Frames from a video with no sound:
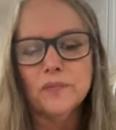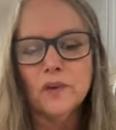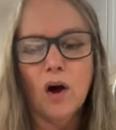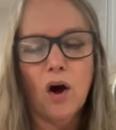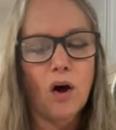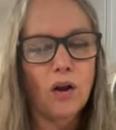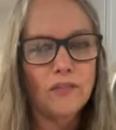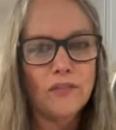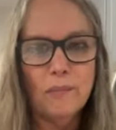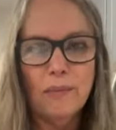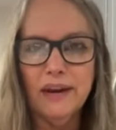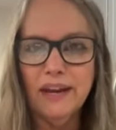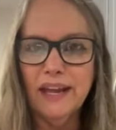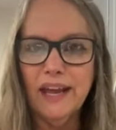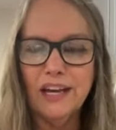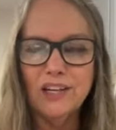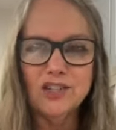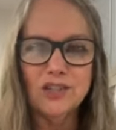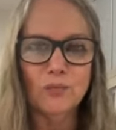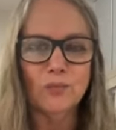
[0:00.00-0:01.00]
All the
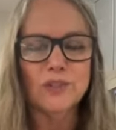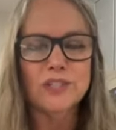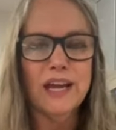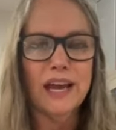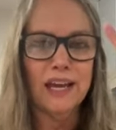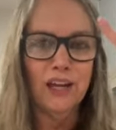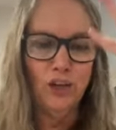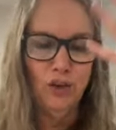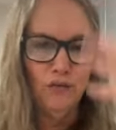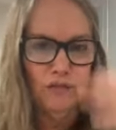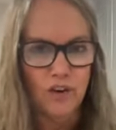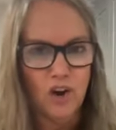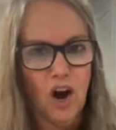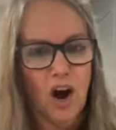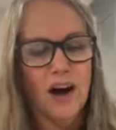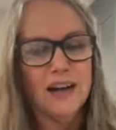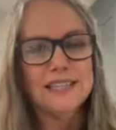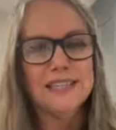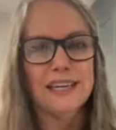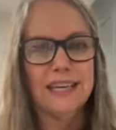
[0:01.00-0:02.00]
medication we're taking, you've
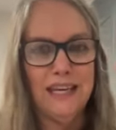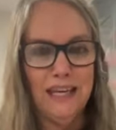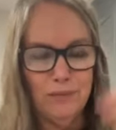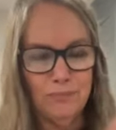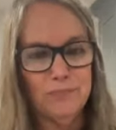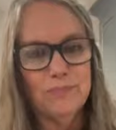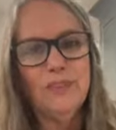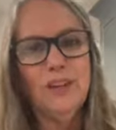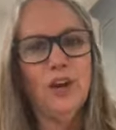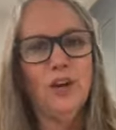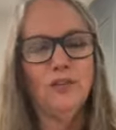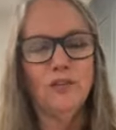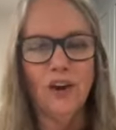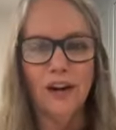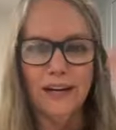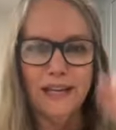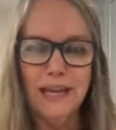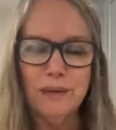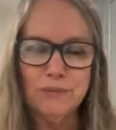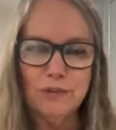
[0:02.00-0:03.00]
got to
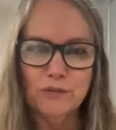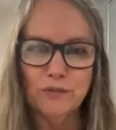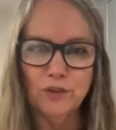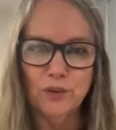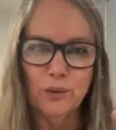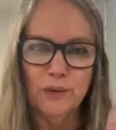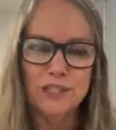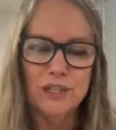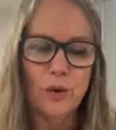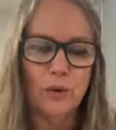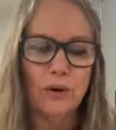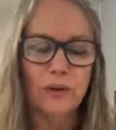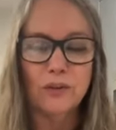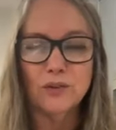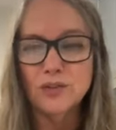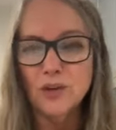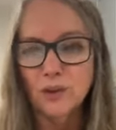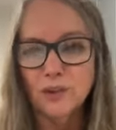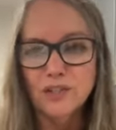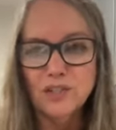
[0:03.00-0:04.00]
keep the fluids going, and there's
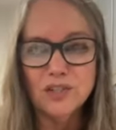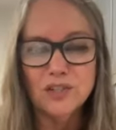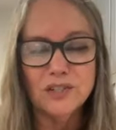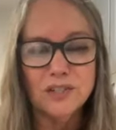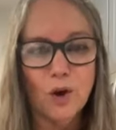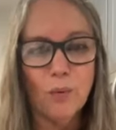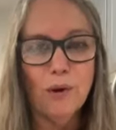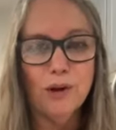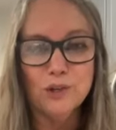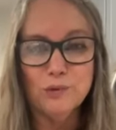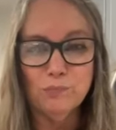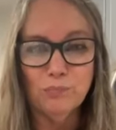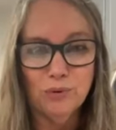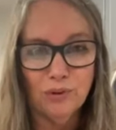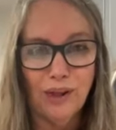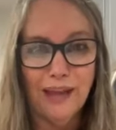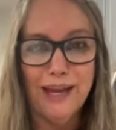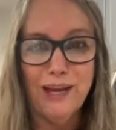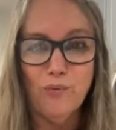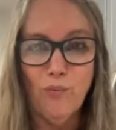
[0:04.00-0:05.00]
only just so much
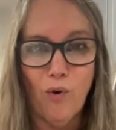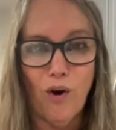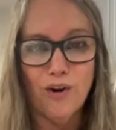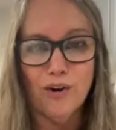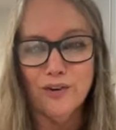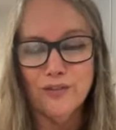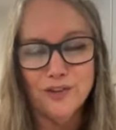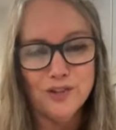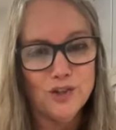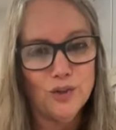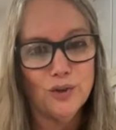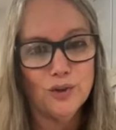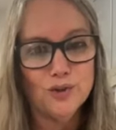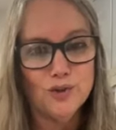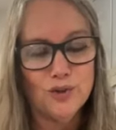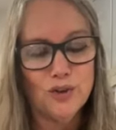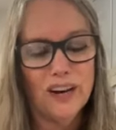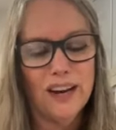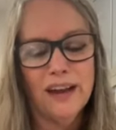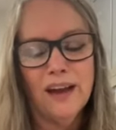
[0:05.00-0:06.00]
plain water that you can
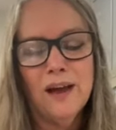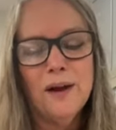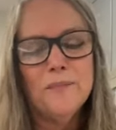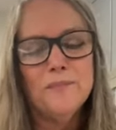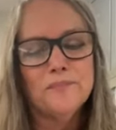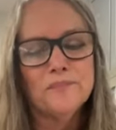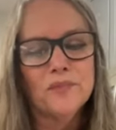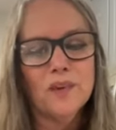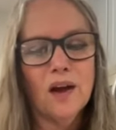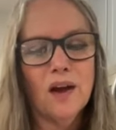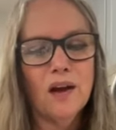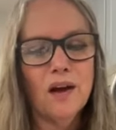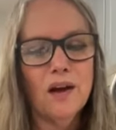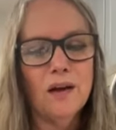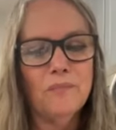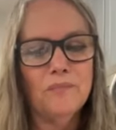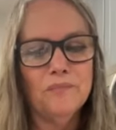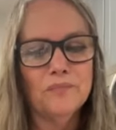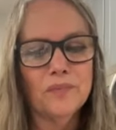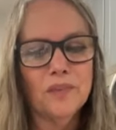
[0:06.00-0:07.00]
drink
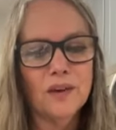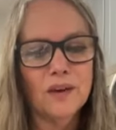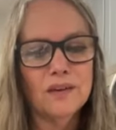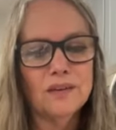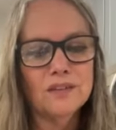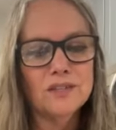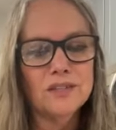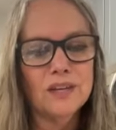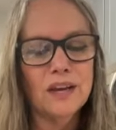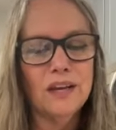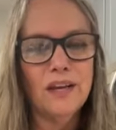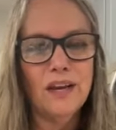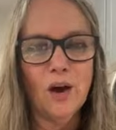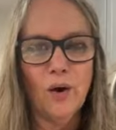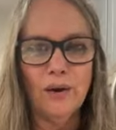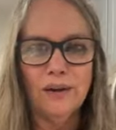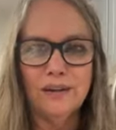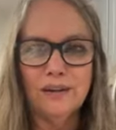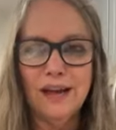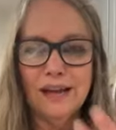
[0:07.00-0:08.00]
to
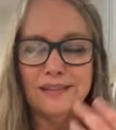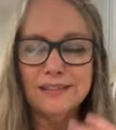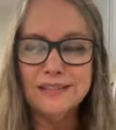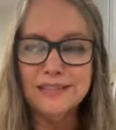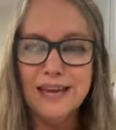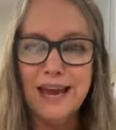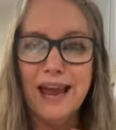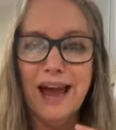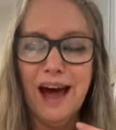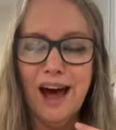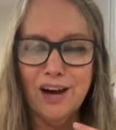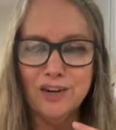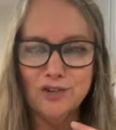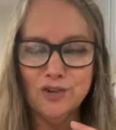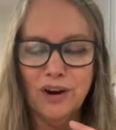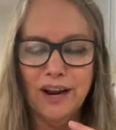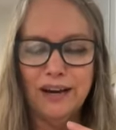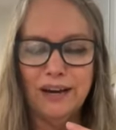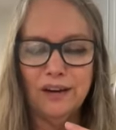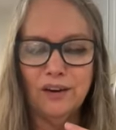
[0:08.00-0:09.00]
stay
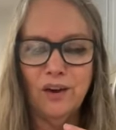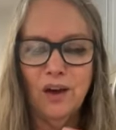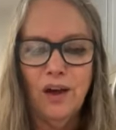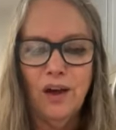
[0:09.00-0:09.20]
hydrated.